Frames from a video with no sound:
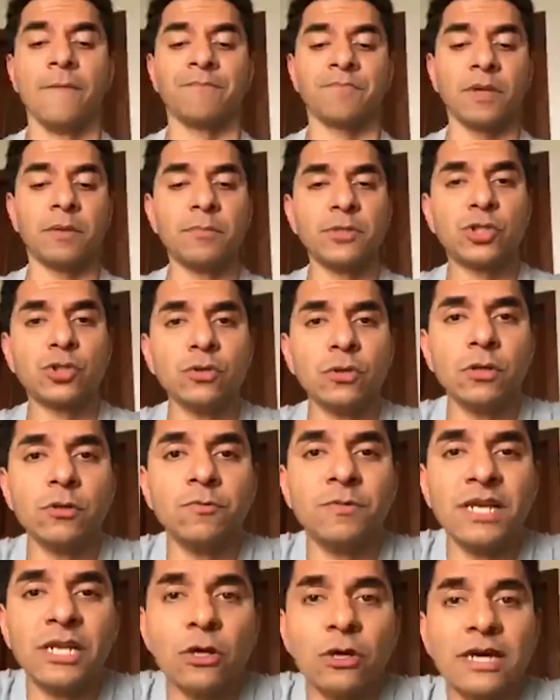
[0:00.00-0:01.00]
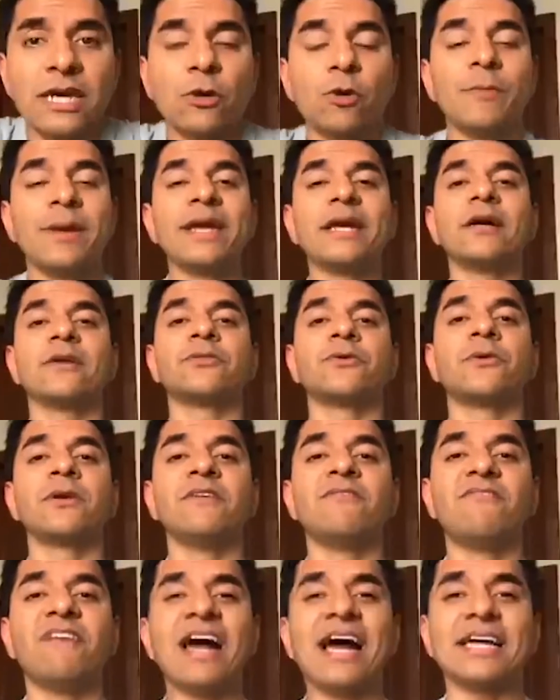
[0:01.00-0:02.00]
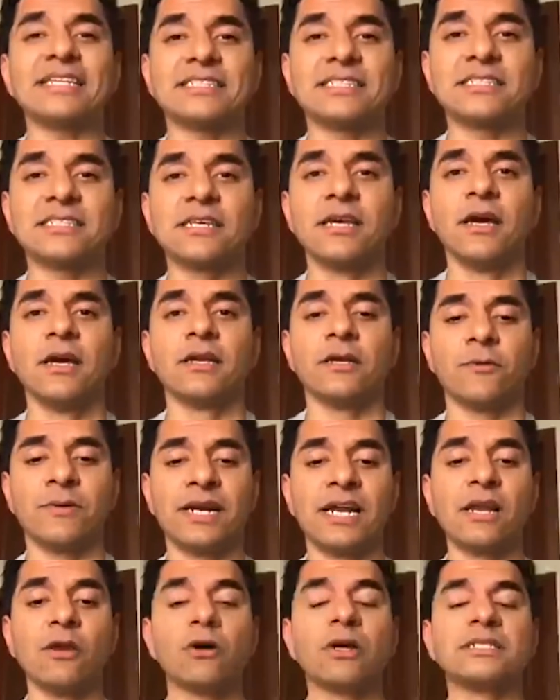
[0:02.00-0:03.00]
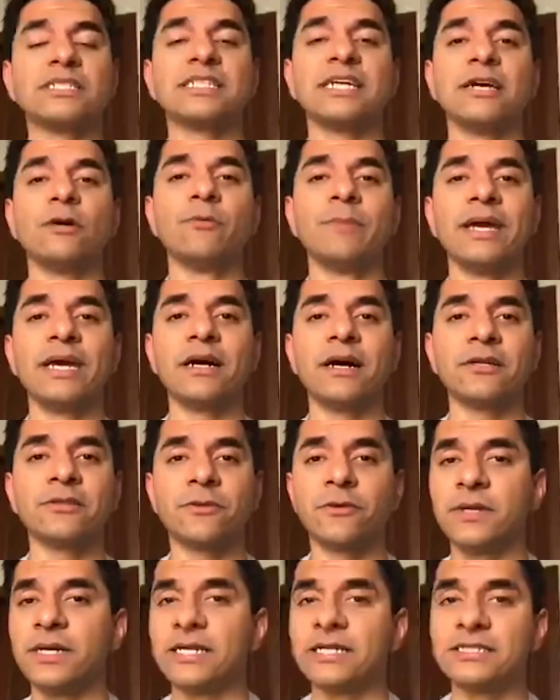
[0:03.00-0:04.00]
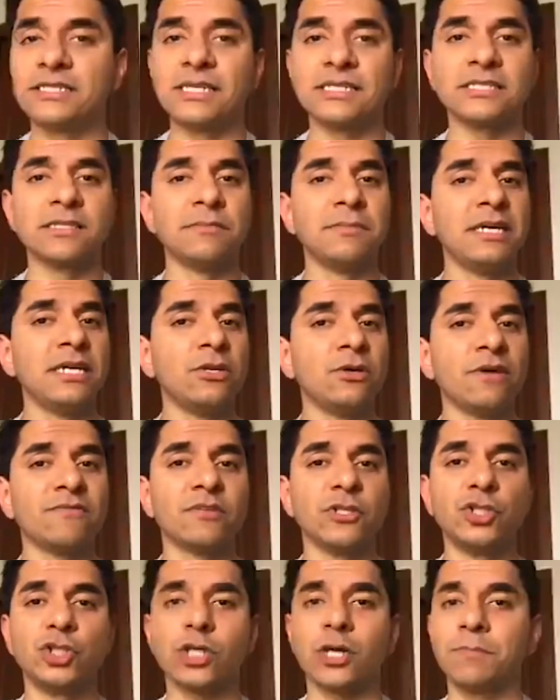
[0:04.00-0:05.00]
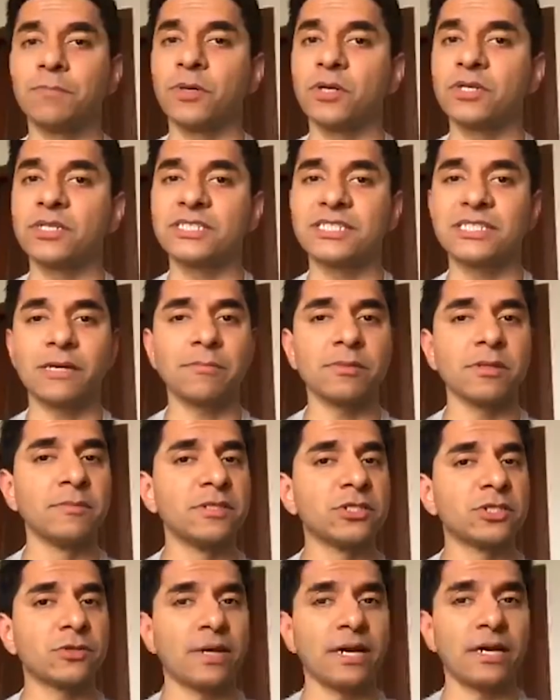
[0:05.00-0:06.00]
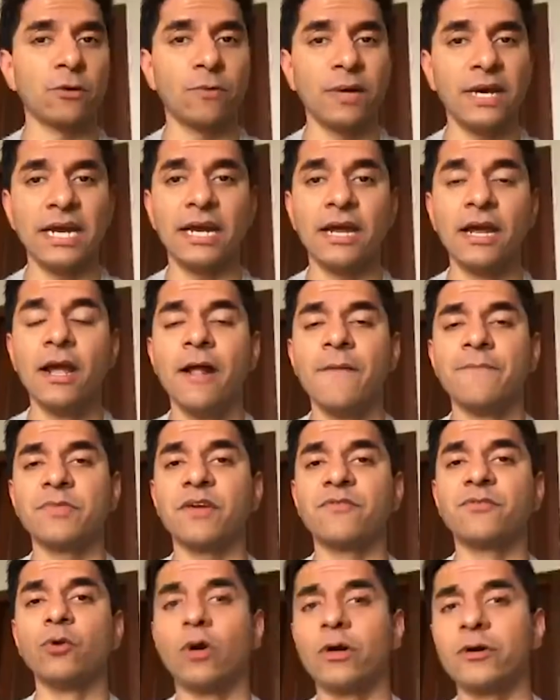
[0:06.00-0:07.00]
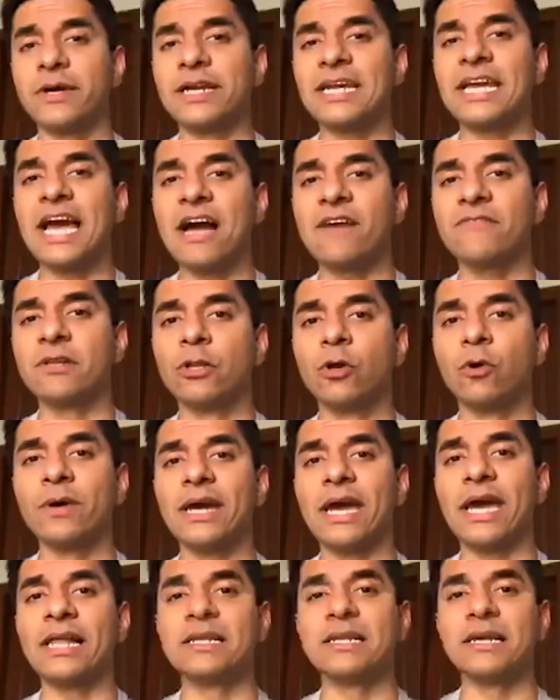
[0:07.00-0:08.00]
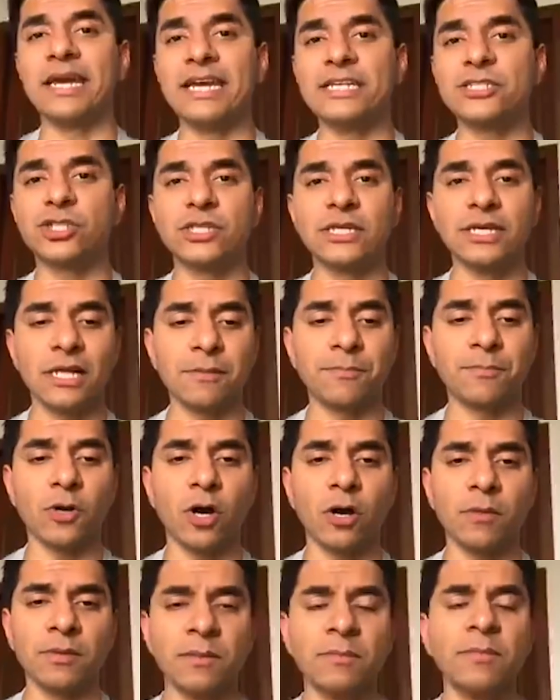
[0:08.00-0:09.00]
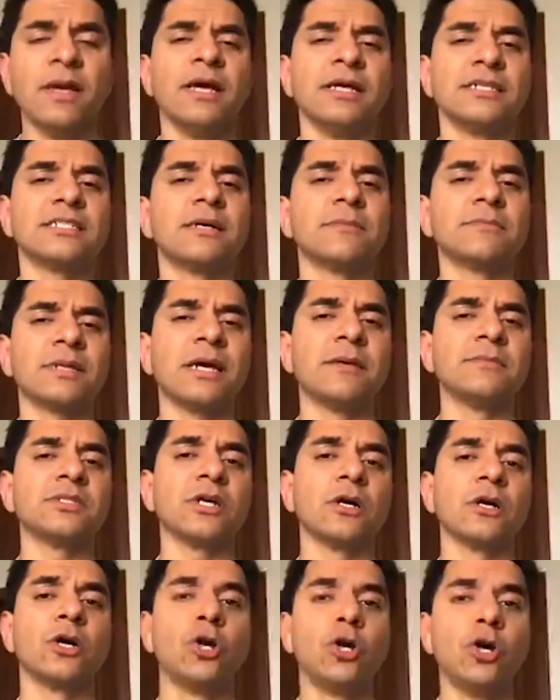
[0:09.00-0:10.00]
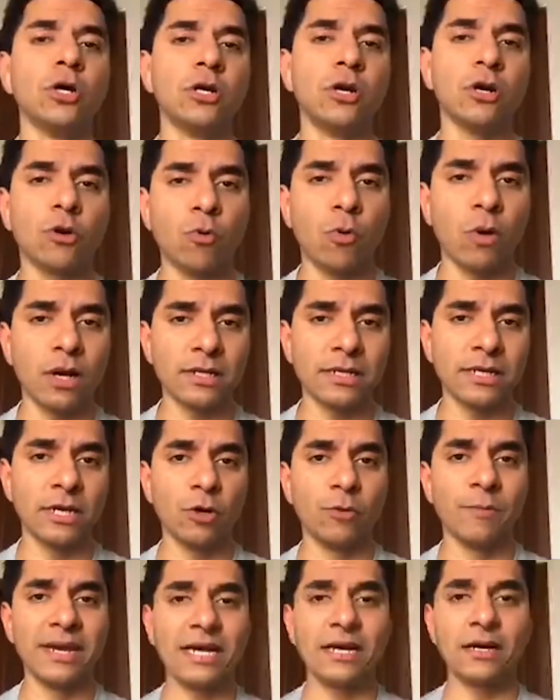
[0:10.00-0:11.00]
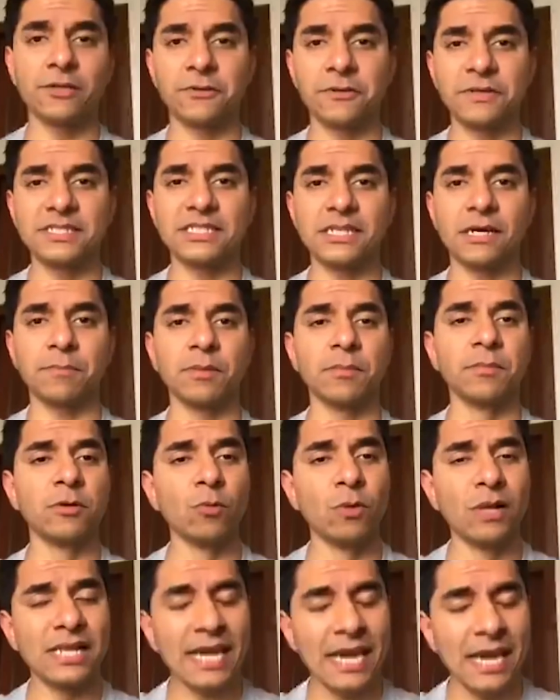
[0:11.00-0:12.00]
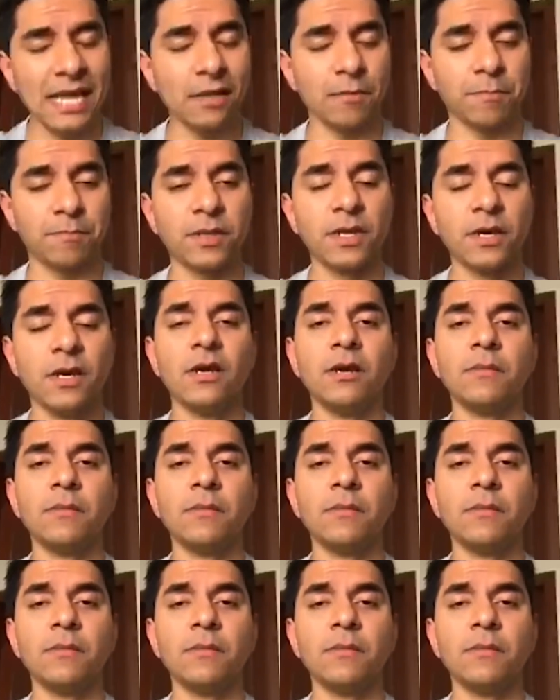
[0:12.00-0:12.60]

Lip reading: Number two, we look at omega-3 fats. Now, when I look, say omega-3, this doesn't mean you have to jump onto supplements right away. Now, if you already have a low HDL problem, sometimes a good quality omega-3 supplement will help.